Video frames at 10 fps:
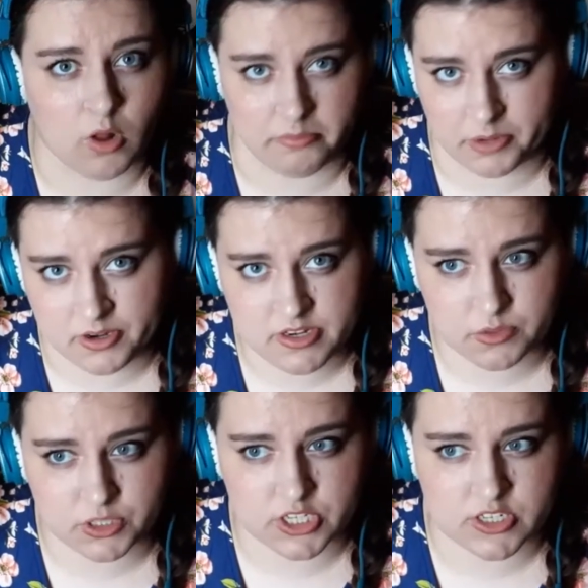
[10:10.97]
Walmart,
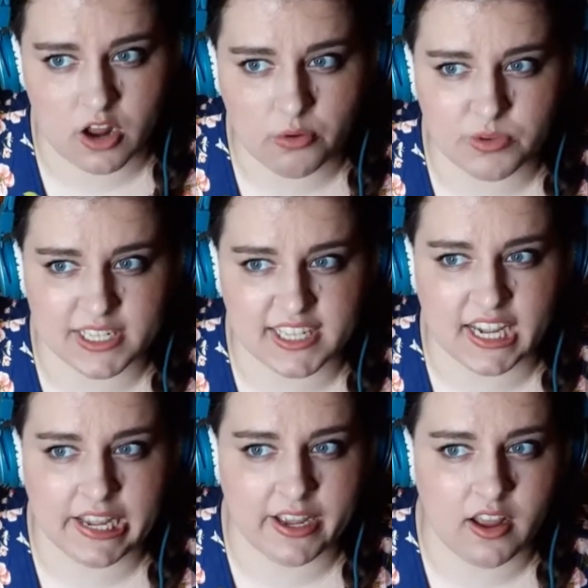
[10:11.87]
which is not
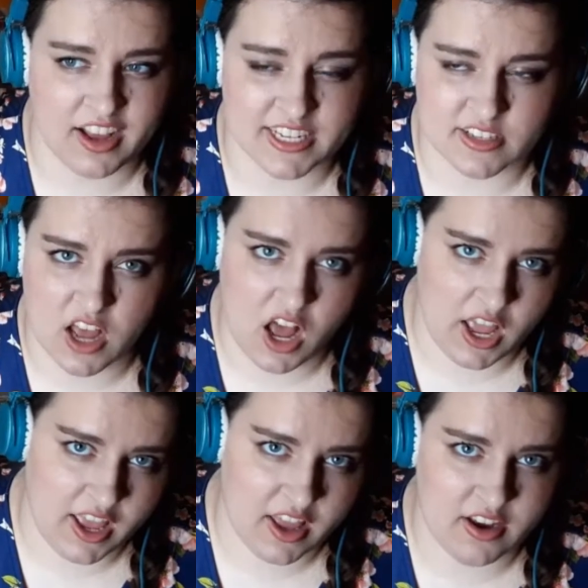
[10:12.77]
really as
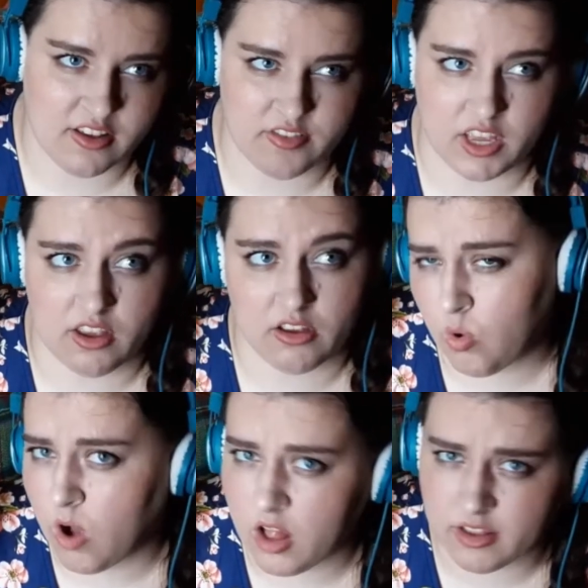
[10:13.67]
high-end of a
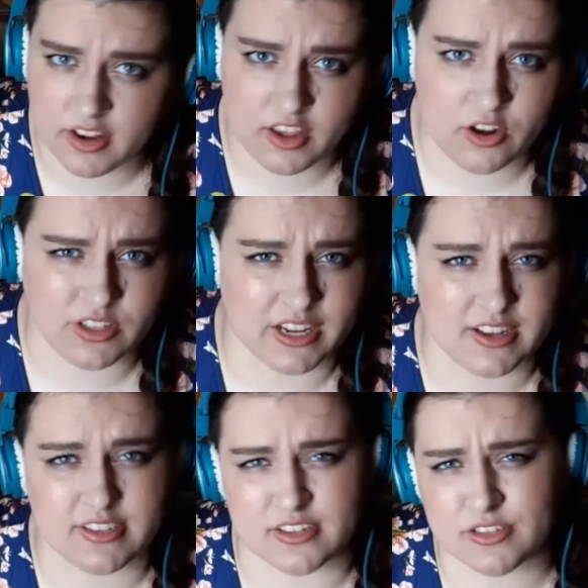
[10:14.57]
quality or like
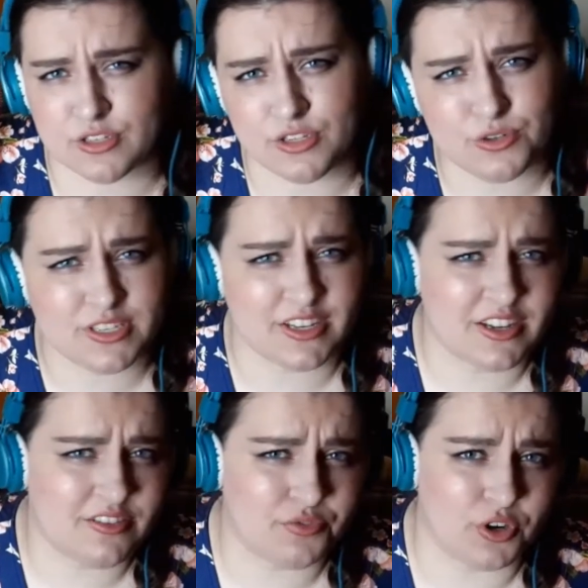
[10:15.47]
as
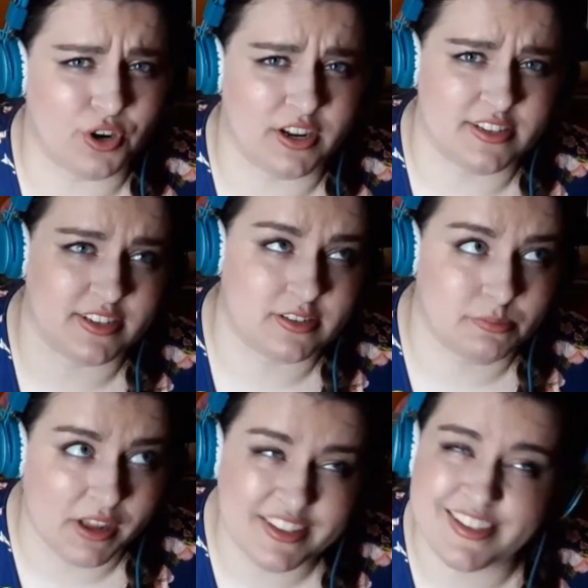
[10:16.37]
exclusive or as
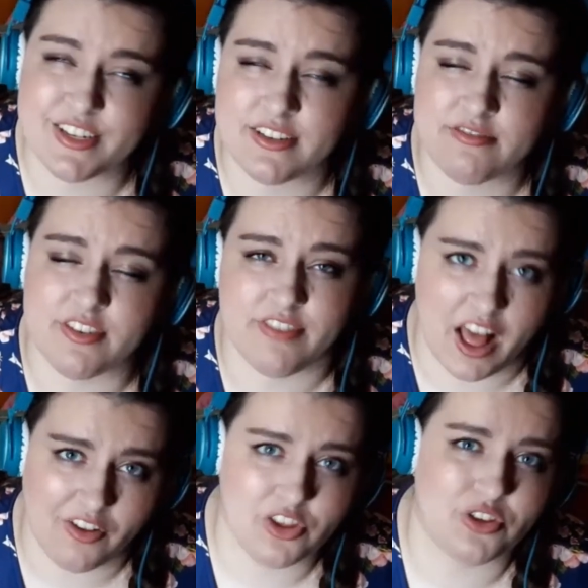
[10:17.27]
expensive a
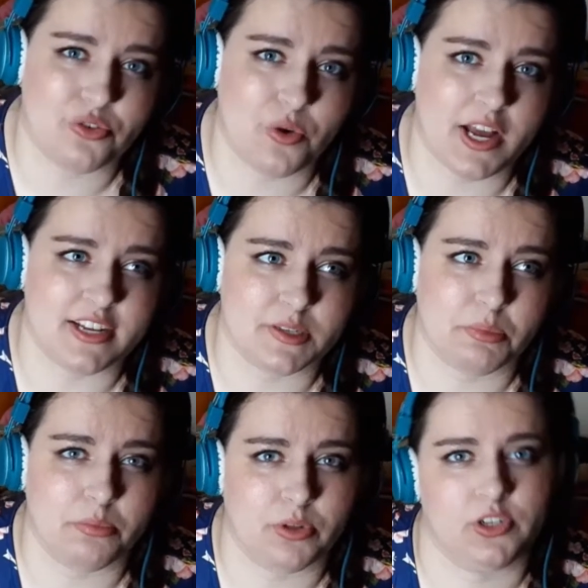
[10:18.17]
value as
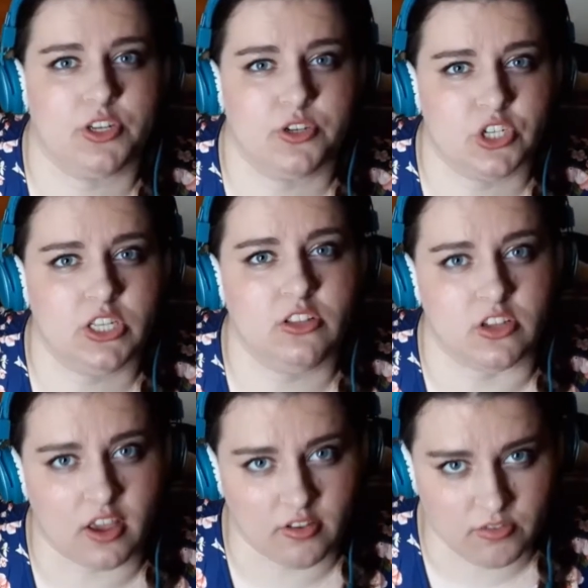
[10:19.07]
people are usually
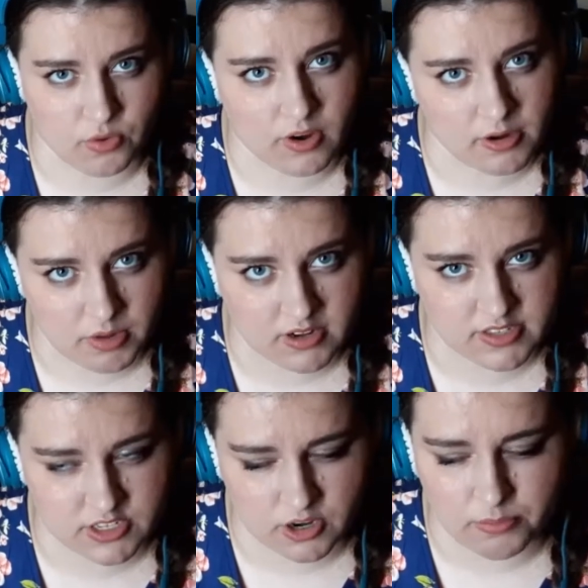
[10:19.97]
looking for in a
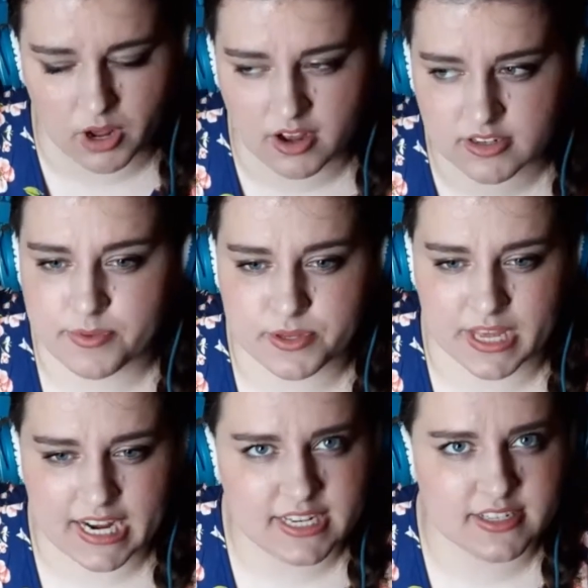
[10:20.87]
Boxycharm box. So
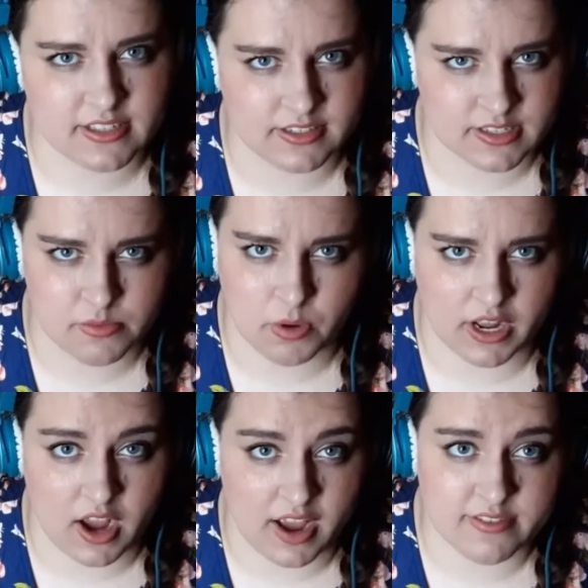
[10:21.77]
that is a little
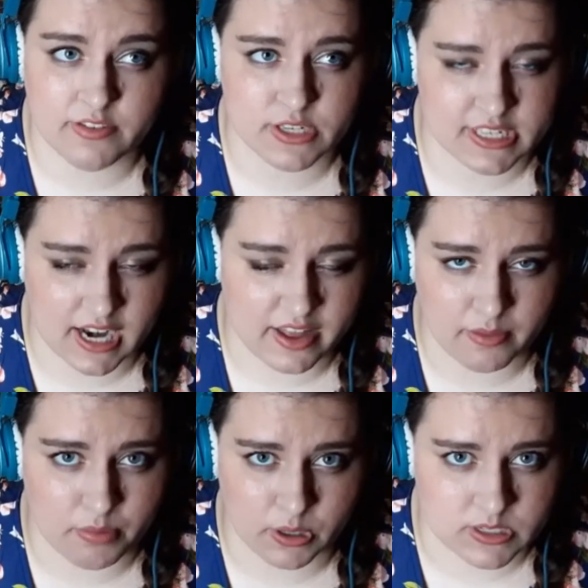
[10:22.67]
disappointing. I've never seen any of
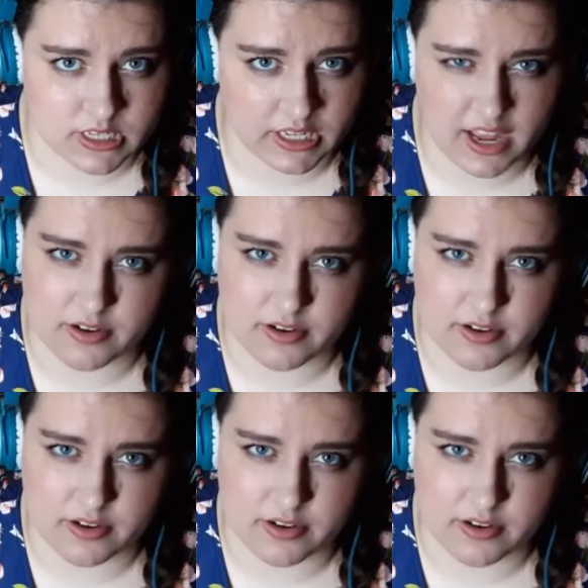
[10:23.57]
them personally.